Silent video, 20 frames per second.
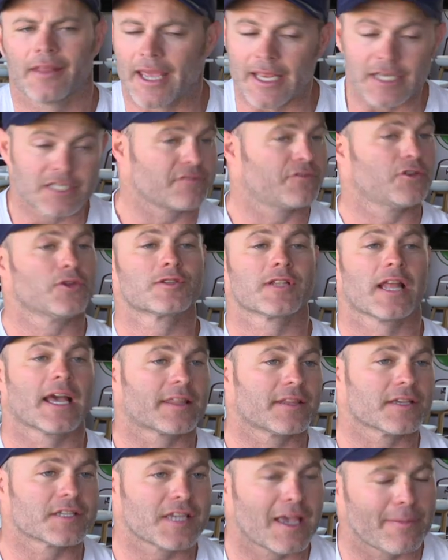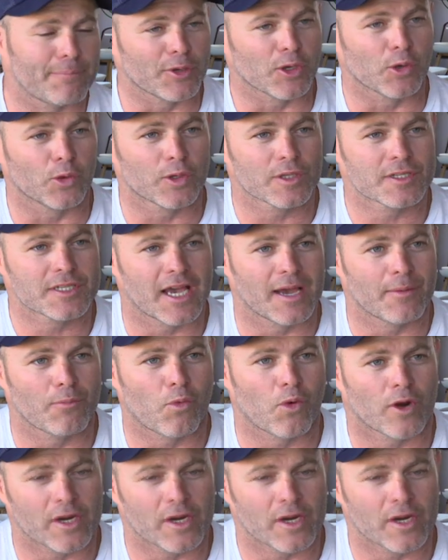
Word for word: There are interviews like this happening all the time.